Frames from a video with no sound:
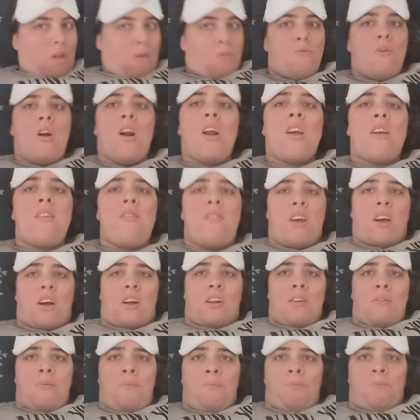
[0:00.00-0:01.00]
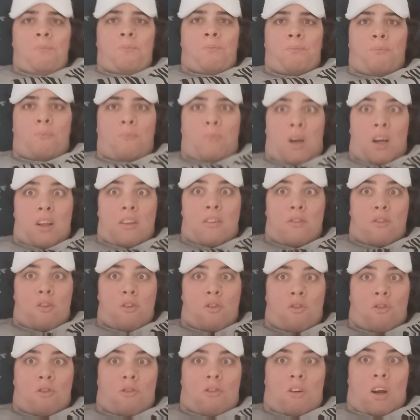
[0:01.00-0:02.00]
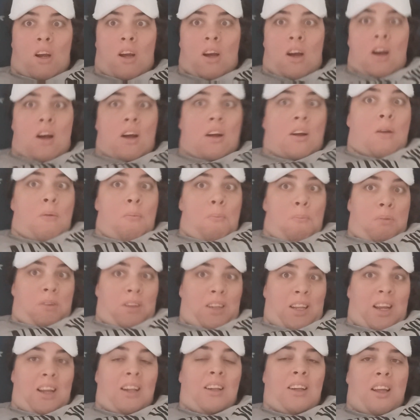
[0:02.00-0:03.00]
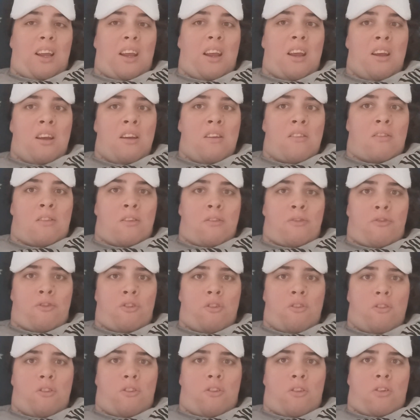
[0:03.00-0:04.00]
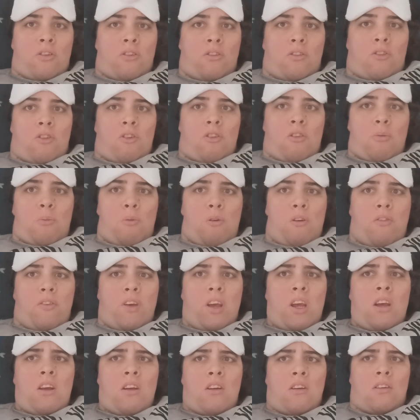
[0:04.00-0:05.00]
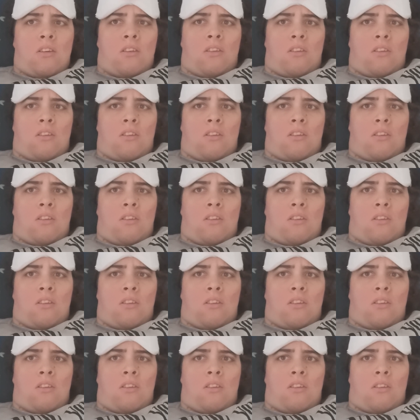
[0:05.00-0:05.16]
From what I can tell, parts of the story are completely different to the movie.